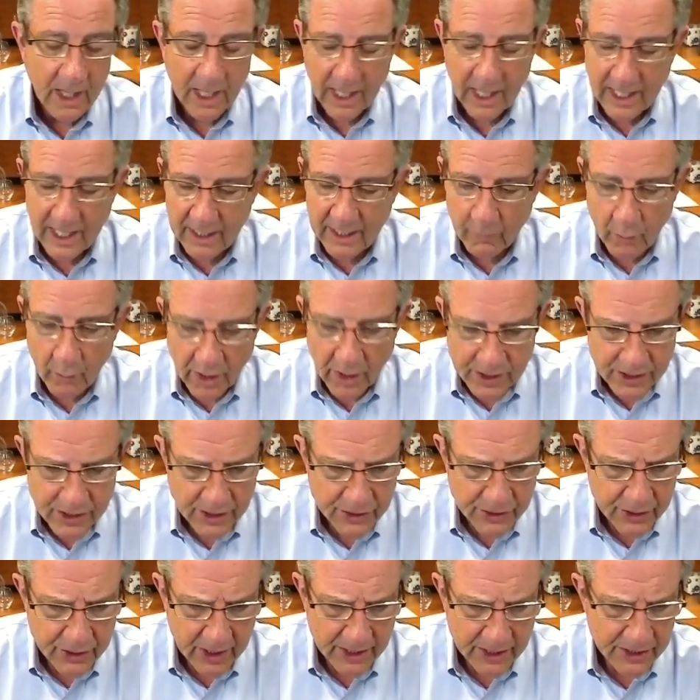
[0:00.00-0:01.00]
It wasn't
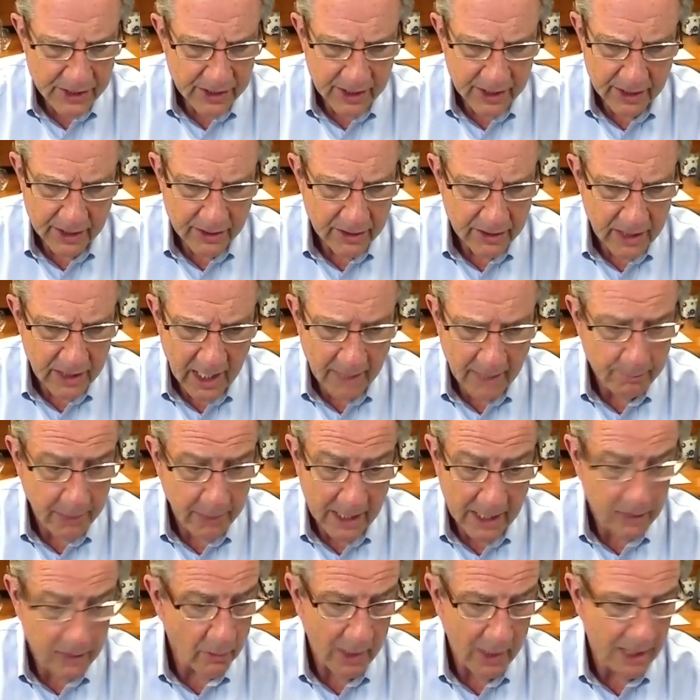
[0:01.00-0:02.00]
just that, and
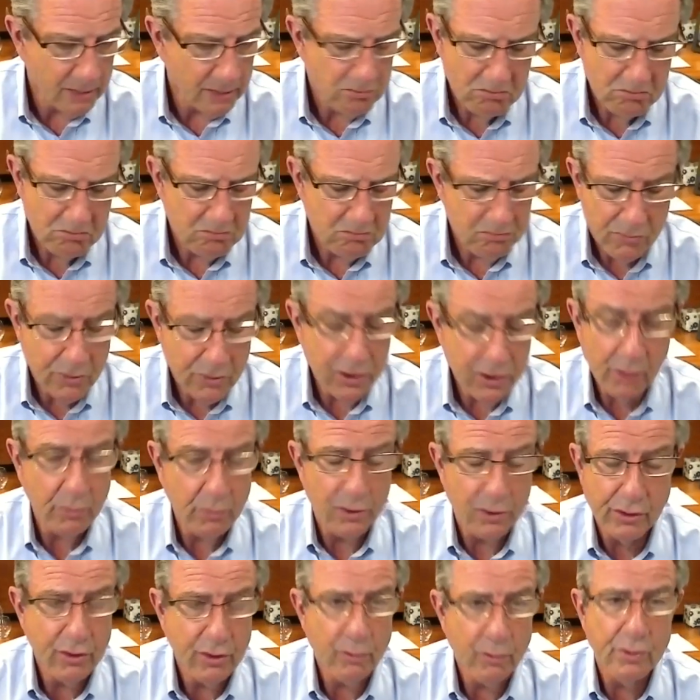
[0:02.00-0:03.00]
by the way,
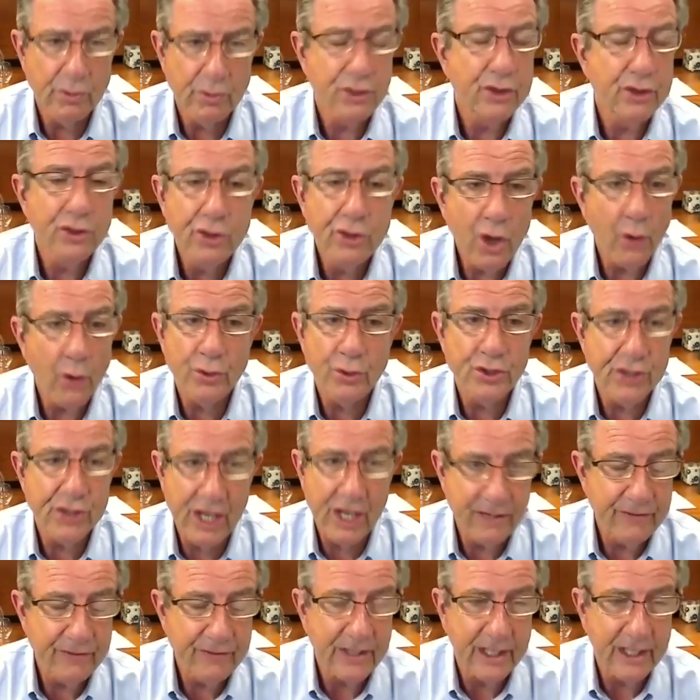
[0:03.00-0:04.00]
there was no
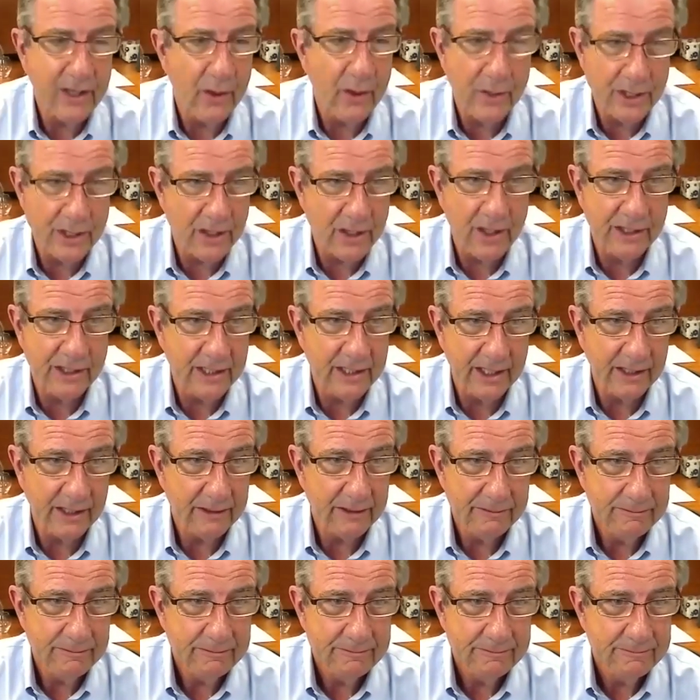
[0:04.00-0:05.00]
safety going on there
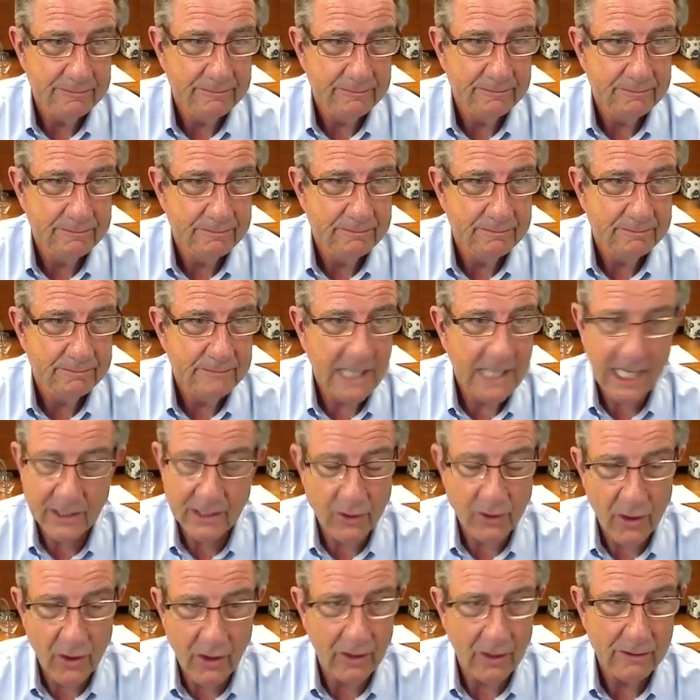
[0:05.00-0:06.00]
at
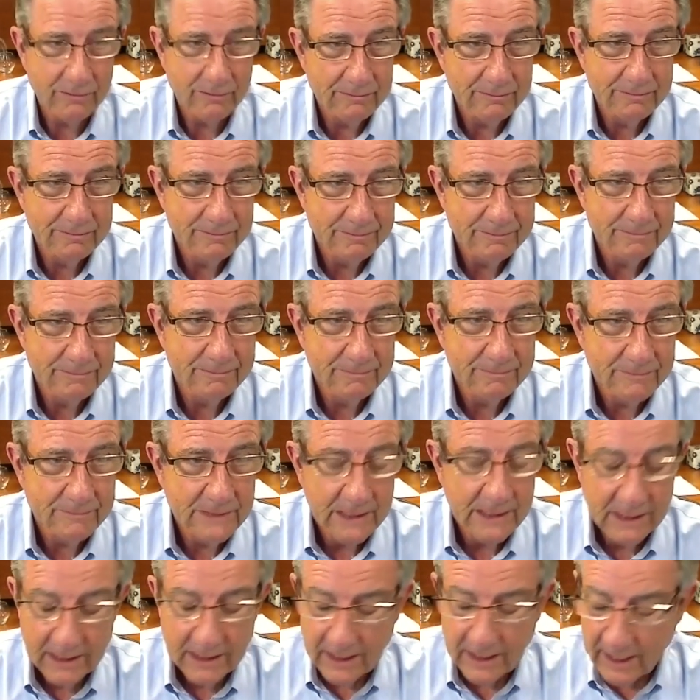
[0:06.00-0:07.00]
all.
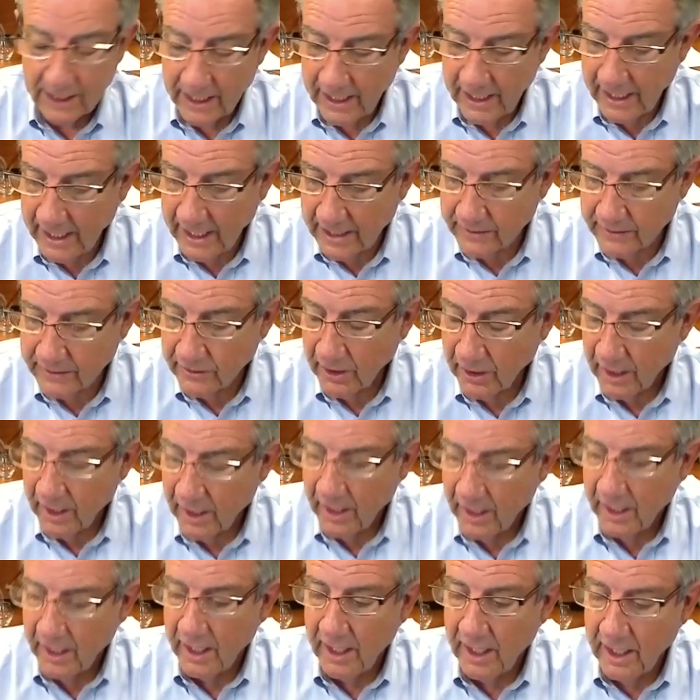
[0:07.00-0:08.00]
And
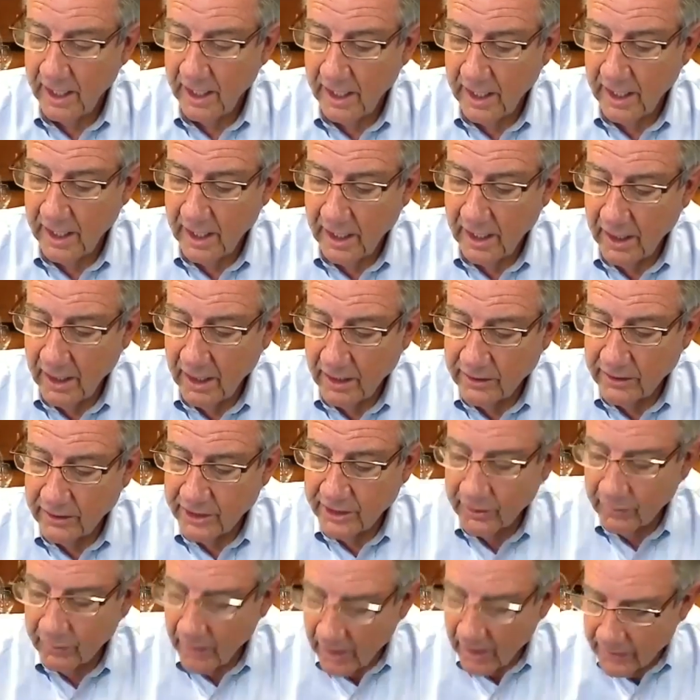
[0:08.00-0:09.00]

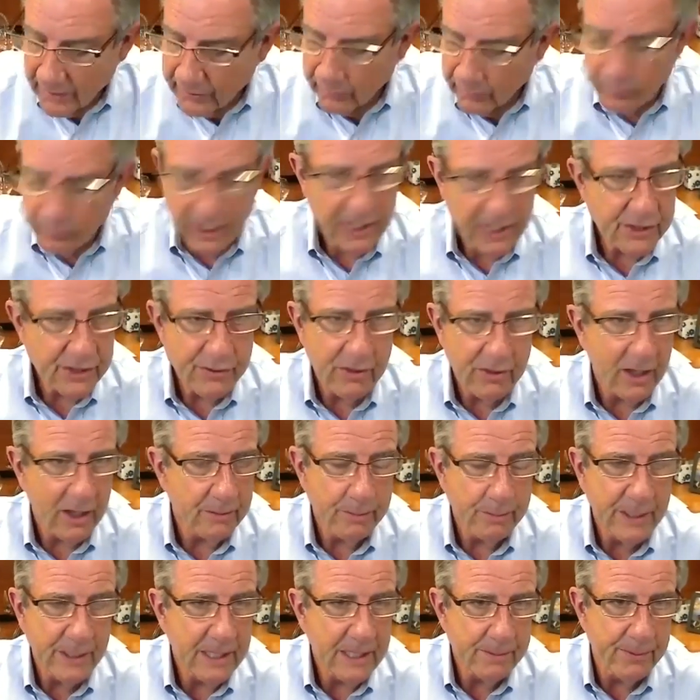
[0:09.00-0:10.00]
there are other restaurant
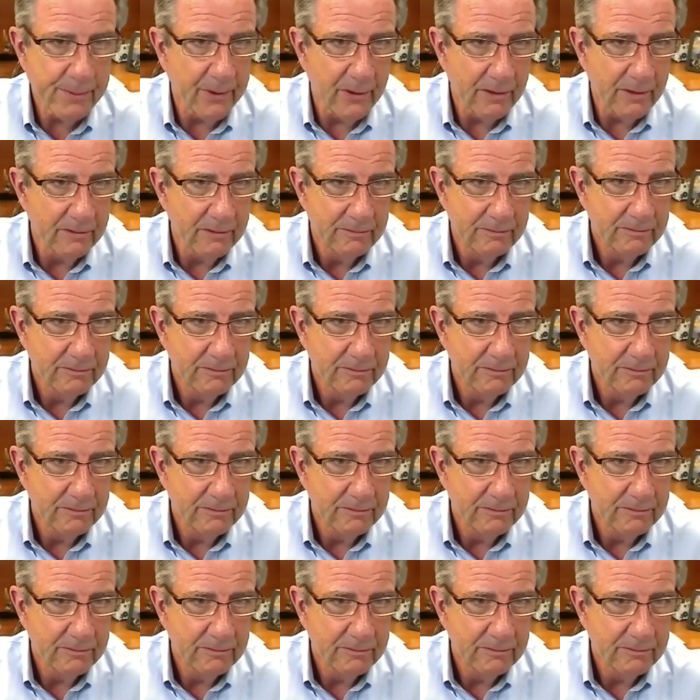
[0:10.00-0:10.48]
people